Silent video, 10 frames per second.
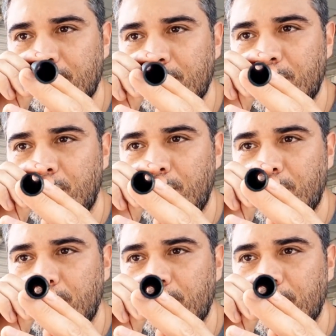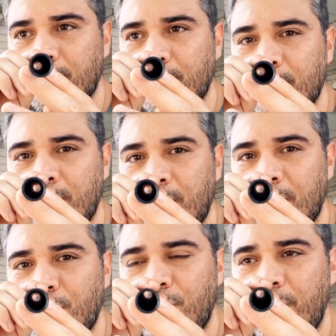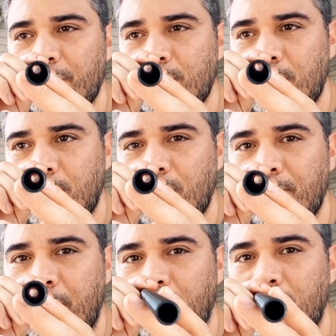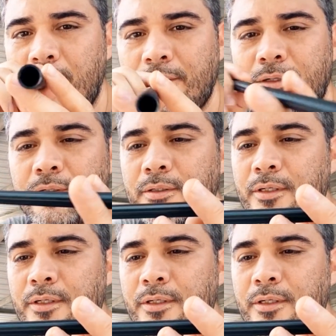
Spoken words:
So it's very snug on the barrel liner,